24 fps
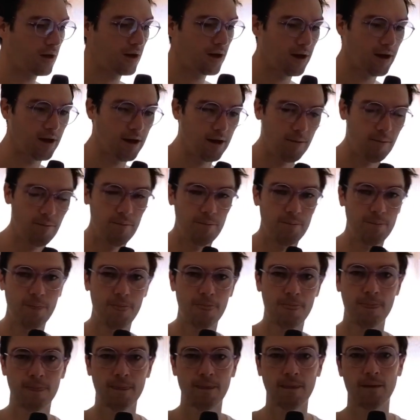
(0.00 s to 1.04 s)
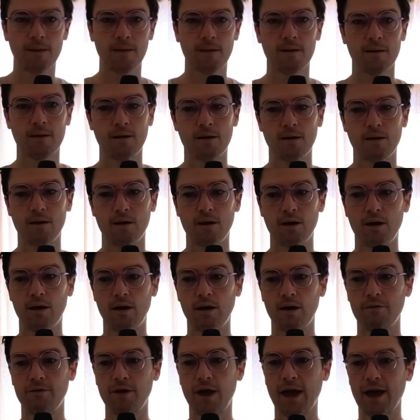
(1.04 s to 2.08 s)

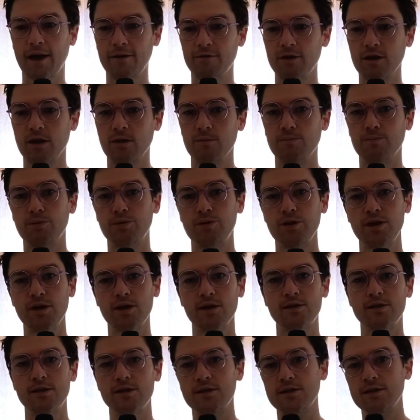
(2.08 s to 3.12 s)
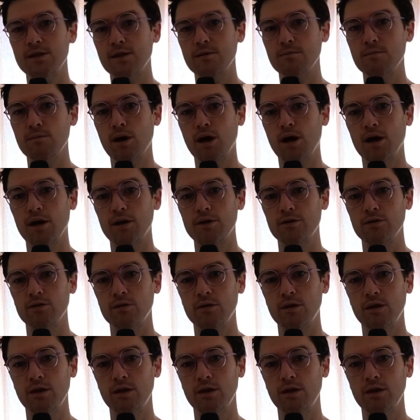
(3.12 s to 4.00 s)
of having a pre-existing model